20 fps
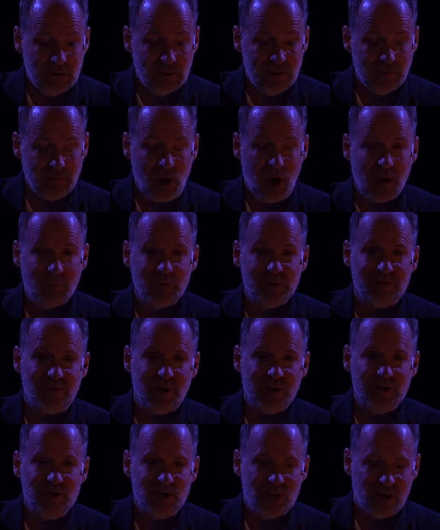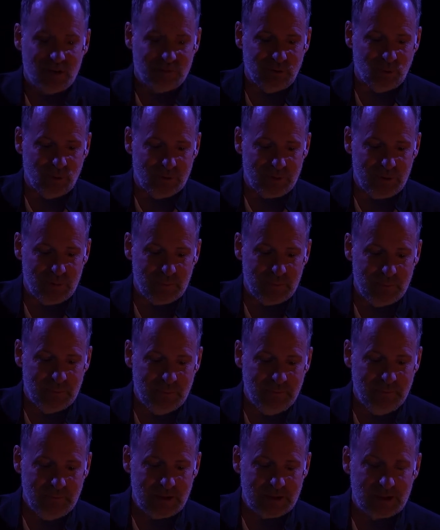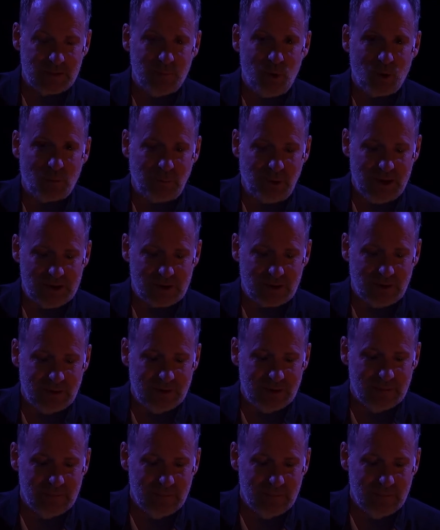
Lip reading: Bob was very cheerful with them and spoke pleasantly.